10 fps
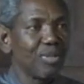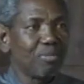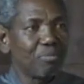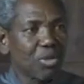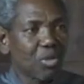
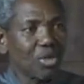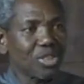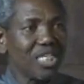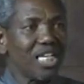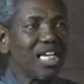Because
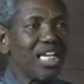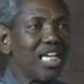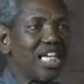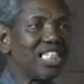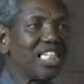
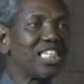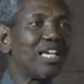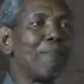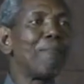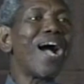it is
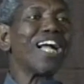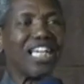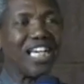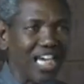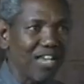in Mark
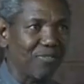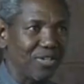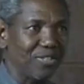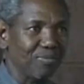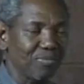
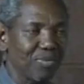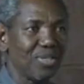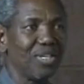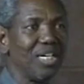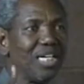11
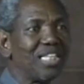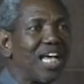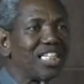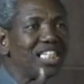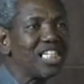
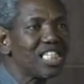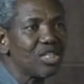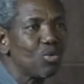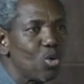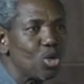that this
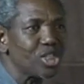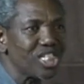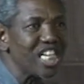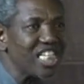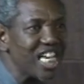was
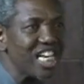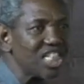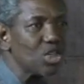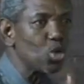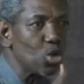stated
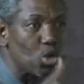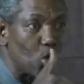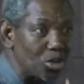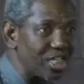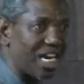
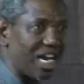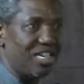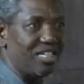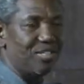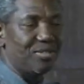chronologically.
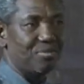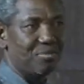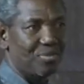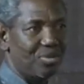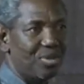
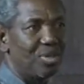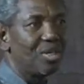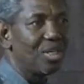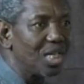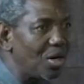
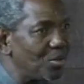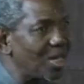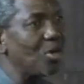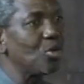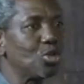Can we now
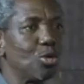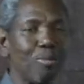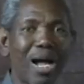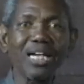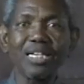go to Mark